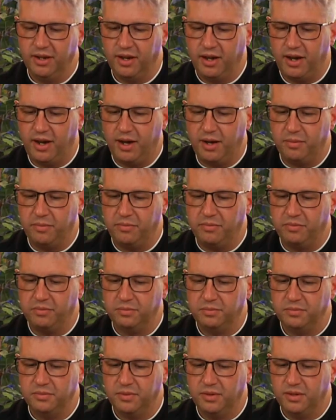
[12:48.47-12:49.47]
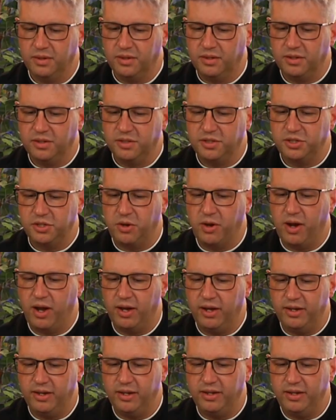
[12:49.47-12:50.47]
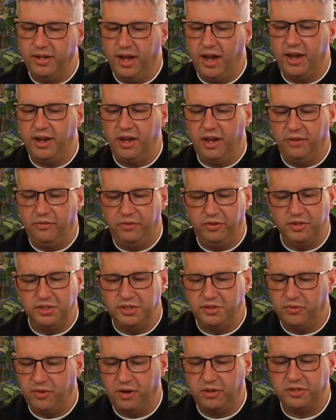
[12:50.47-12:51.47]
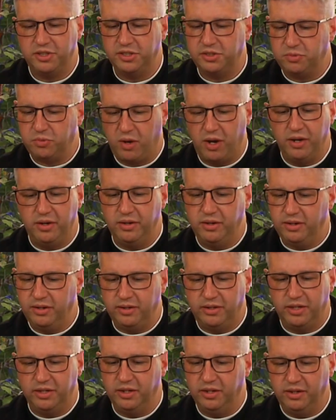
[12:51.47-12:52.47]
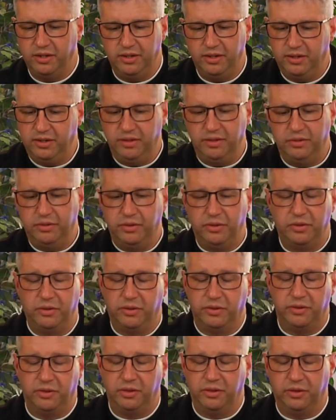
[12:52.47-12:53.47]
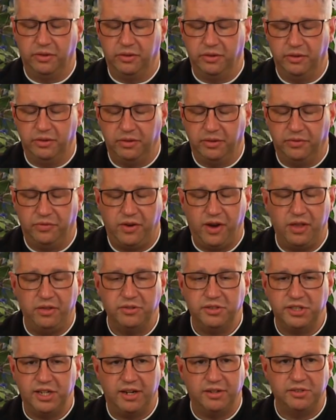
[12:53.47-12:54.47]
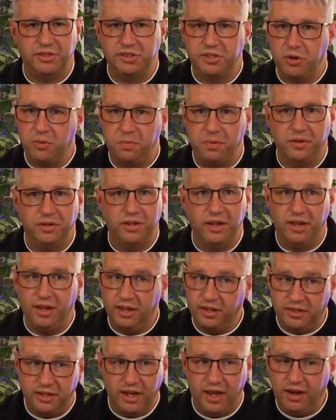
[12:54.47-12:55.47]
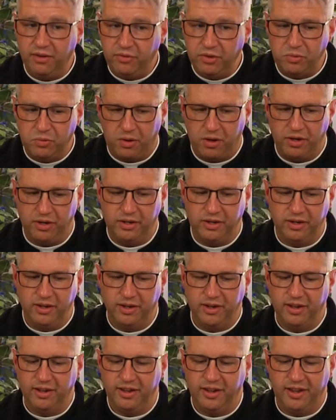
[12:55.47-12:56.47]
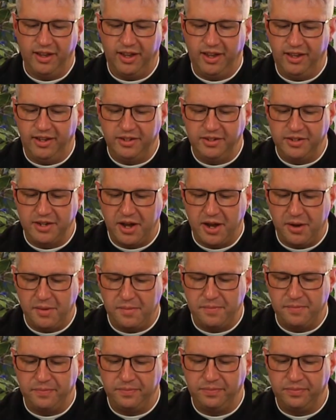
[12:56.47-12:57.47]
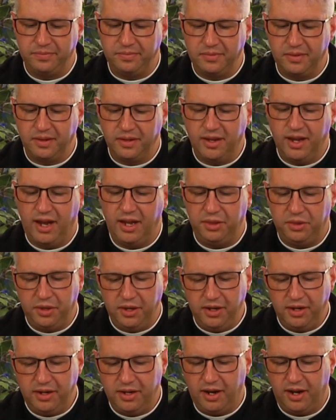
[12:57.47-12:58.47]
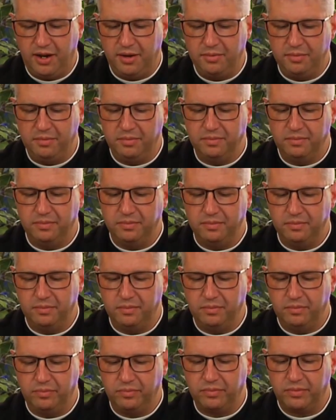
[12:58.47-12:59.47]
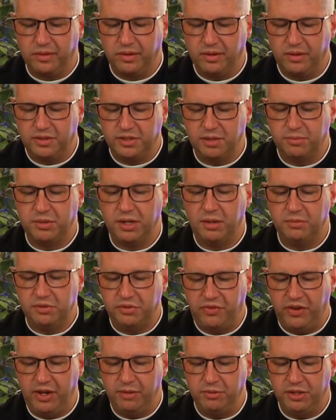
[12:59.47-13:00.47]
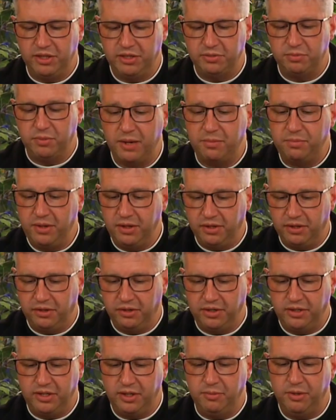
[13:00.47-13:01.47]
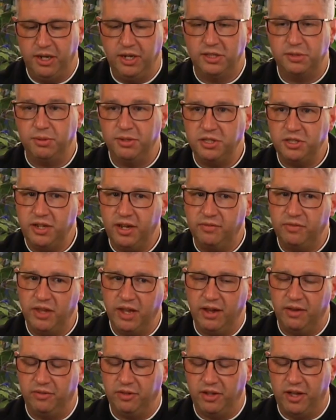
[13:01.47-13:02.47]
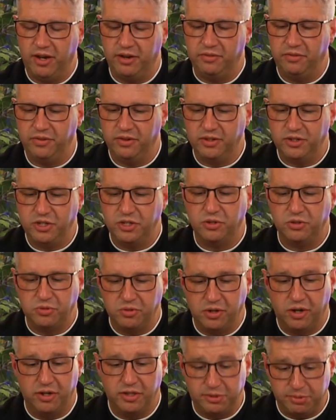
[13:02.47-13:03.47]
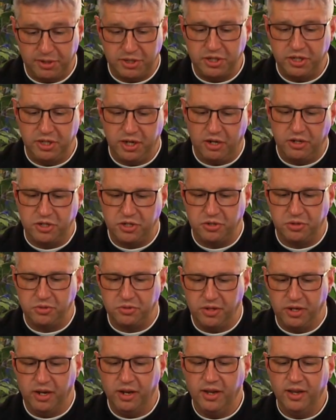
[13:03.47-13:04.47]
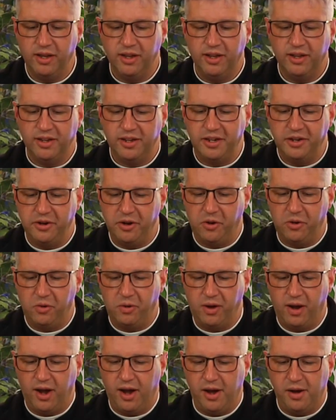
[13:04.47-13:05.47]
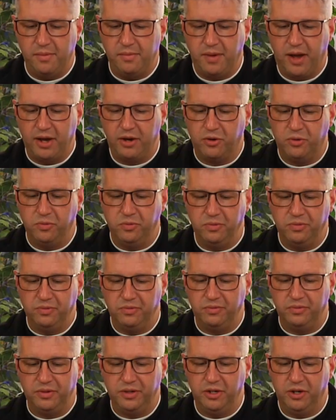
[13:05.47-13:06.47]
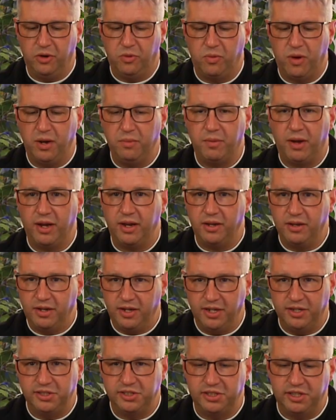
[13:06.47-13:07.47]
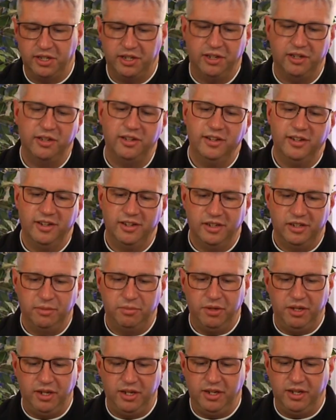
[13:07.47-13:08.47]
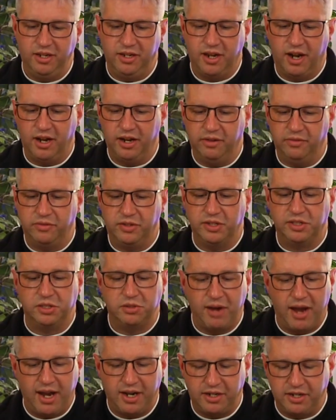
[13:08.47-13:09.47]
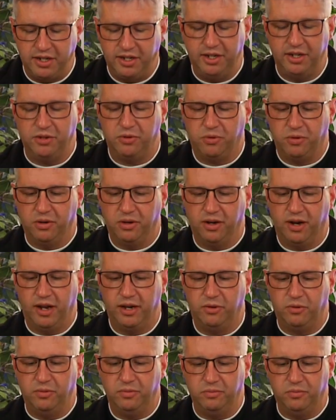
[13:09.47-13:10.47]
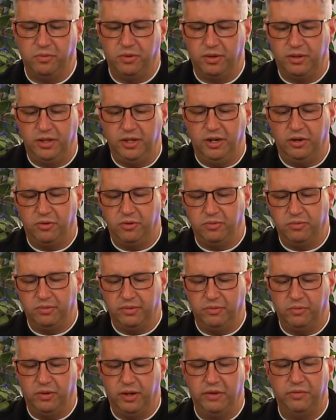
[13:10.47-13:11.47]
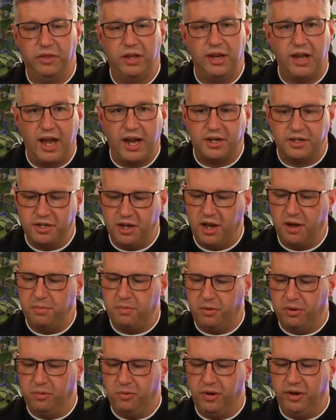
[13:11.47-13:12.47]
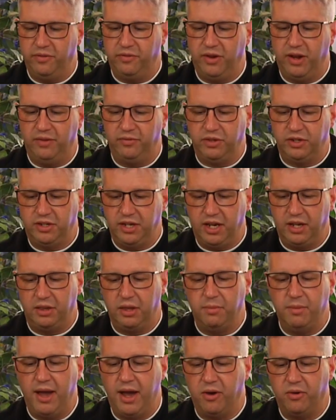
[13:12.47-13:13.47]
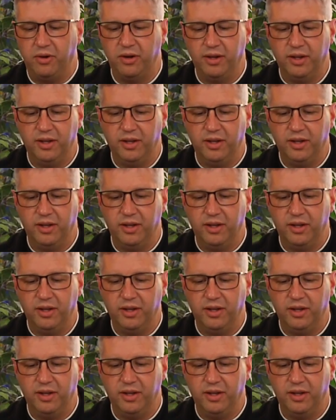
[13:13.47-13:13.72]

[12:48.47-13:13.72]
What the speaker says: So yeah, I first of all just want to the Father's house is open to everyone, and I think. Sometimes families be a little intimidated, especially if they have a lot of children, or especially young children. I don't, want my kids to be kind of distracting, or I don't, what if they act up, or what if I have to take them out?